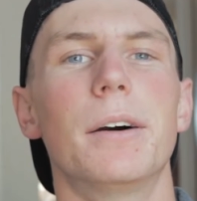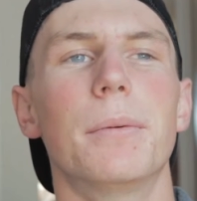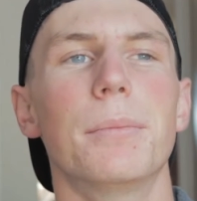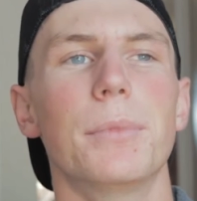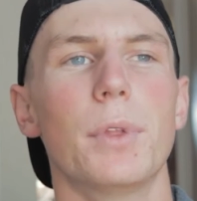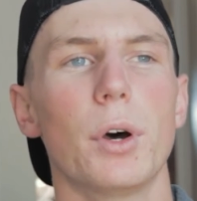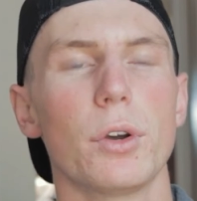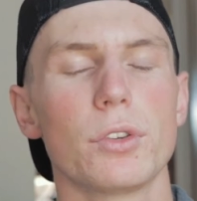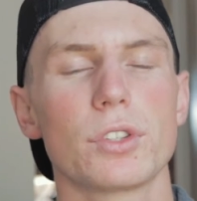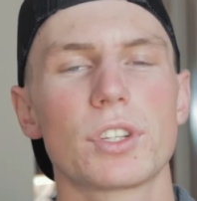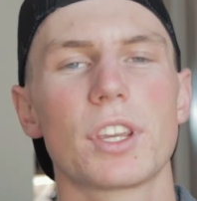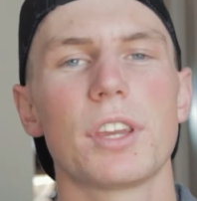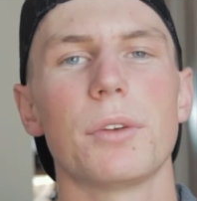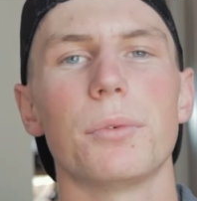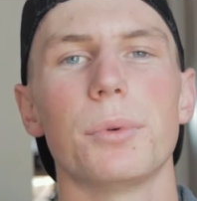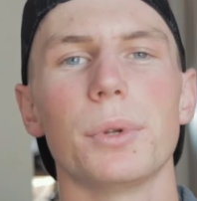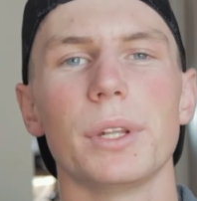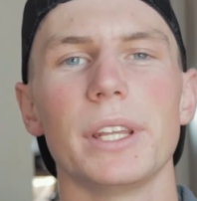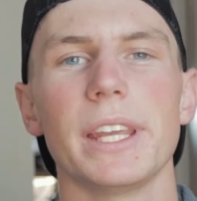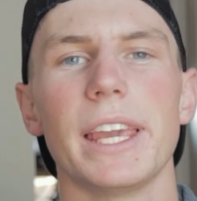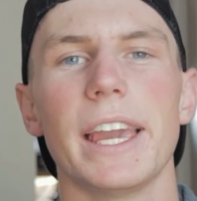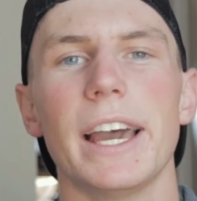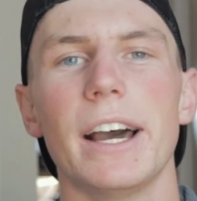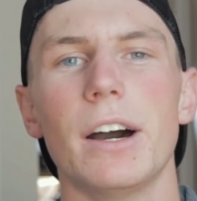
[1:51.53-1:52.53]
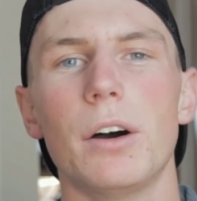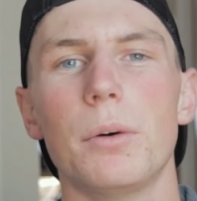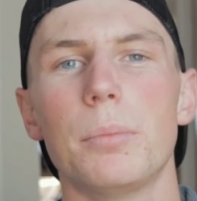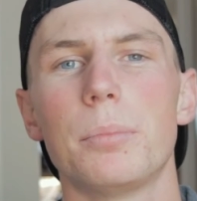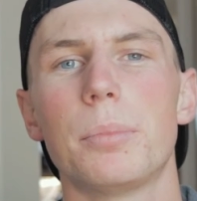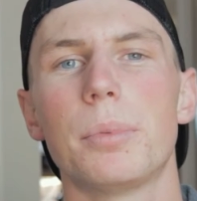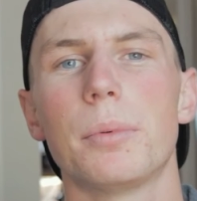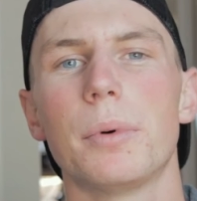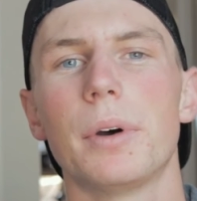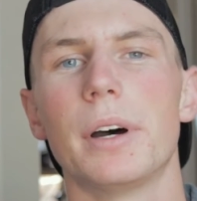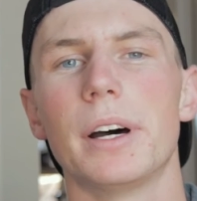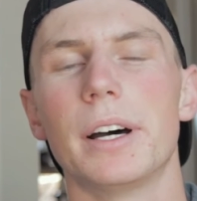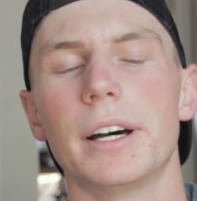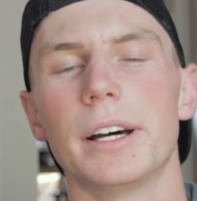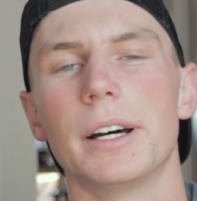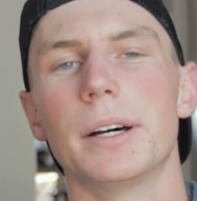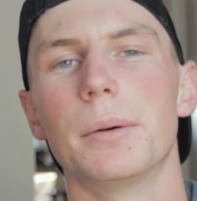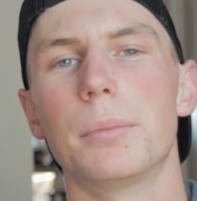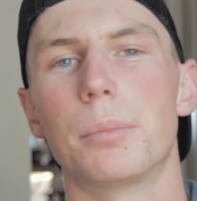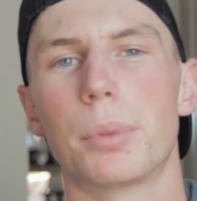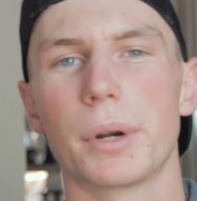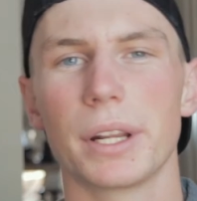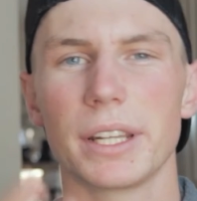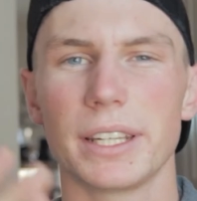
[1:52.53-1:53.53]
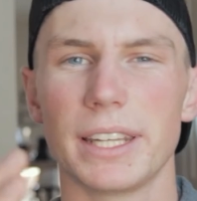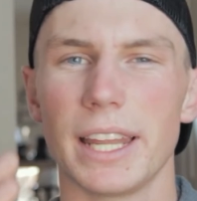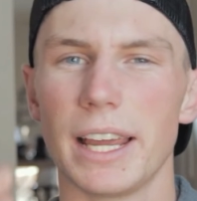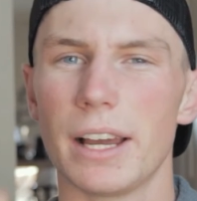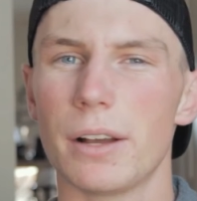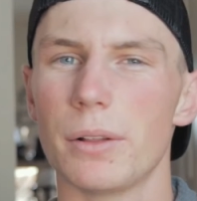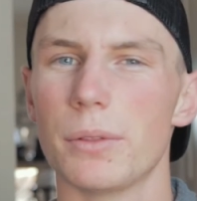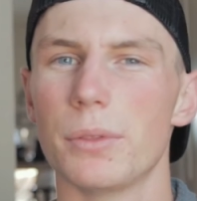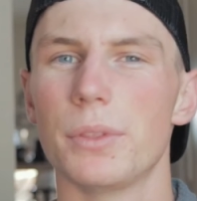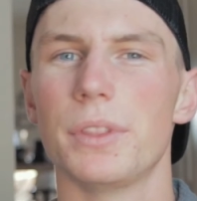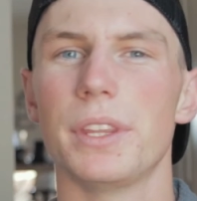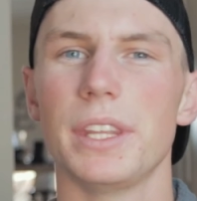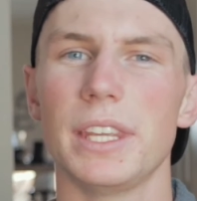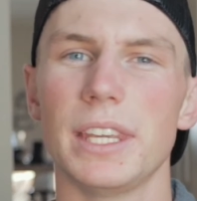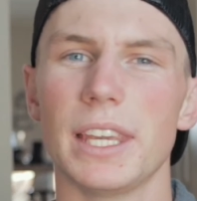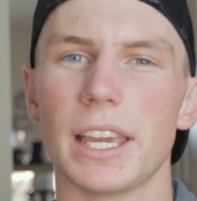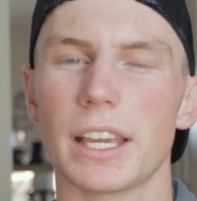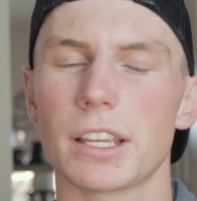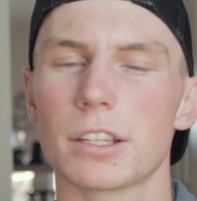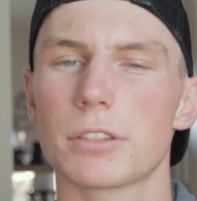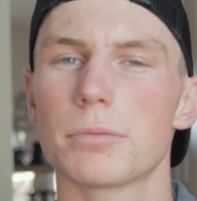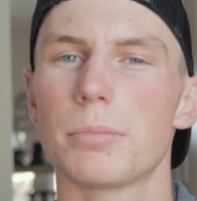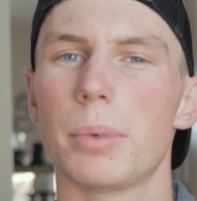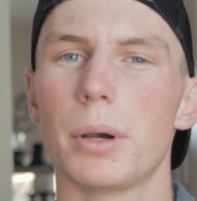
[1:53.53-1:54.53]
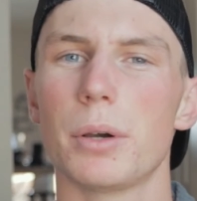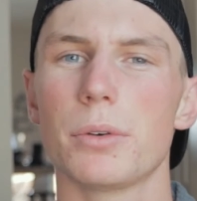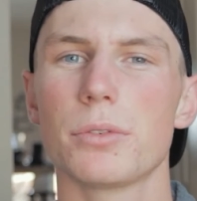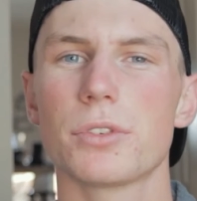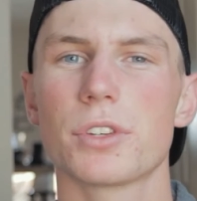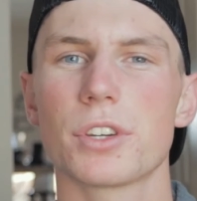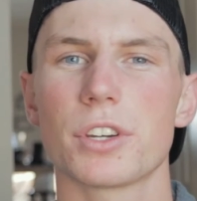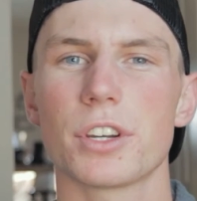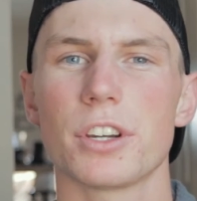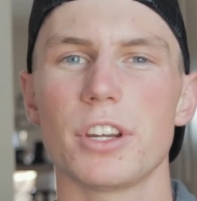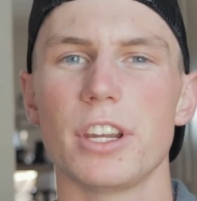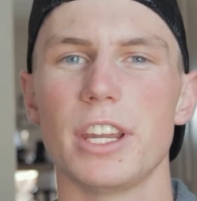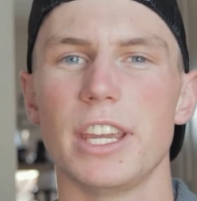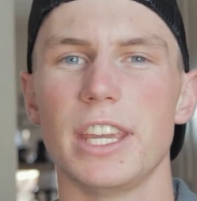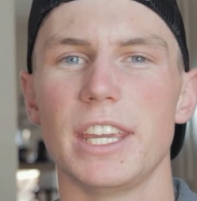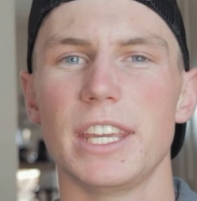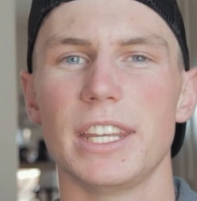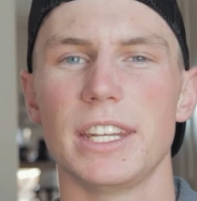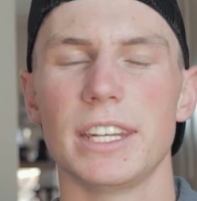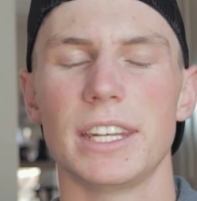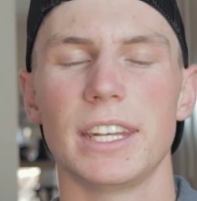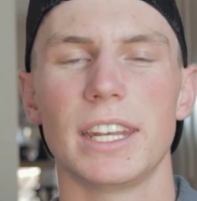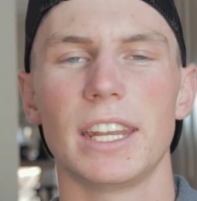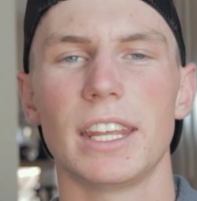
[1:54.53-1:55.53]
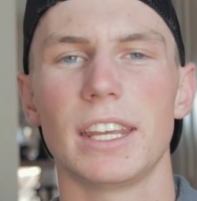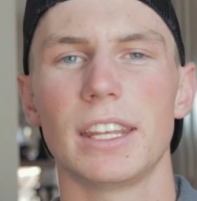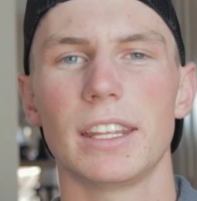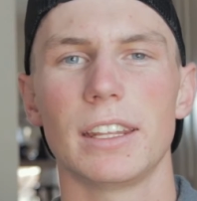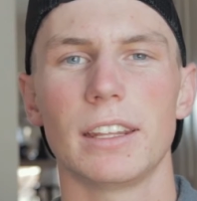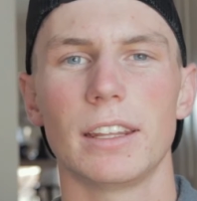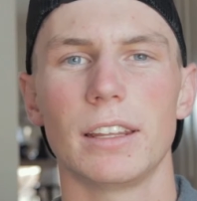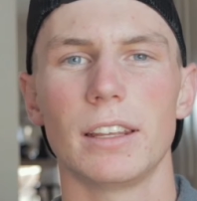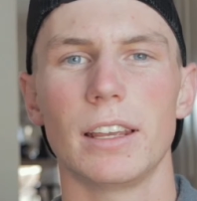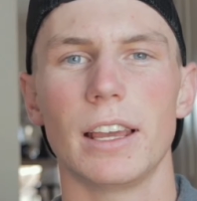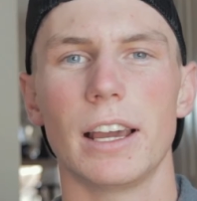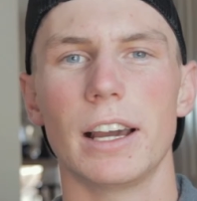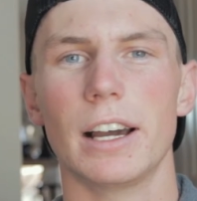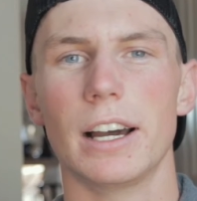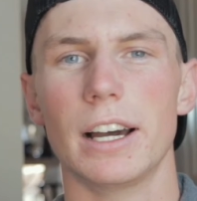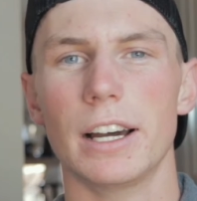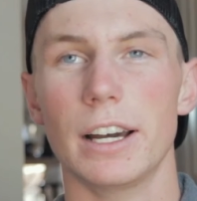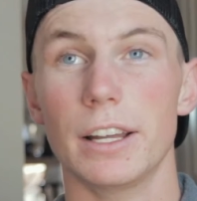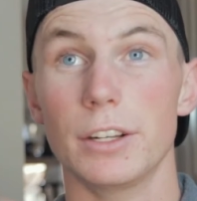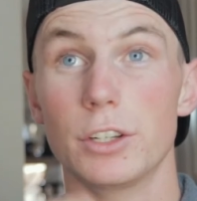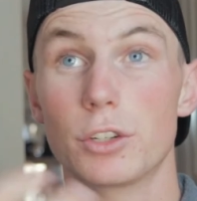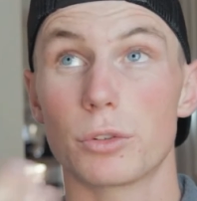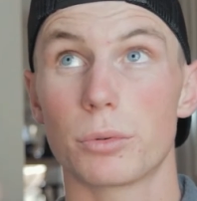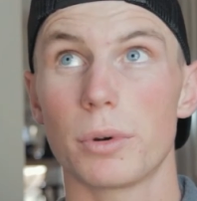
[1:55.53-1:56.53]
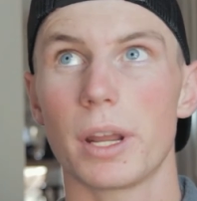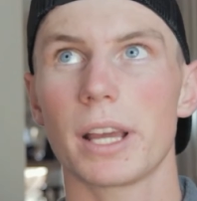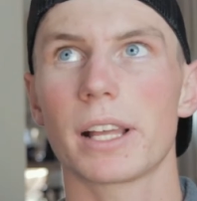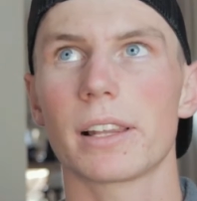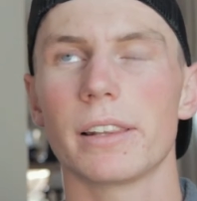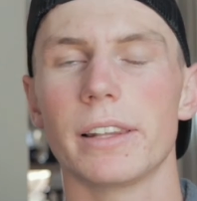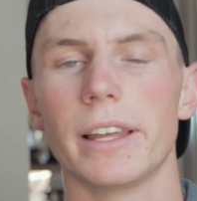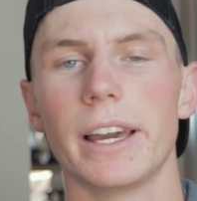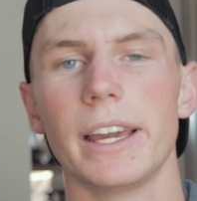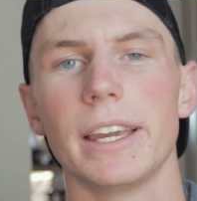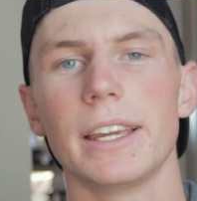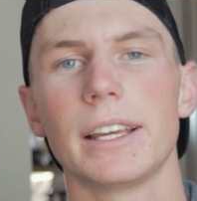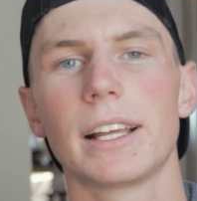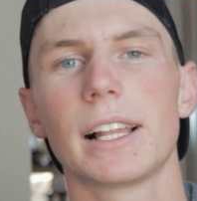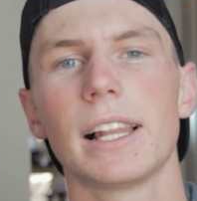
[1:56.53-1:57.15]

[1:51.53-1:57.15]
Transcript: Those can really help bring down the exposure in direct light.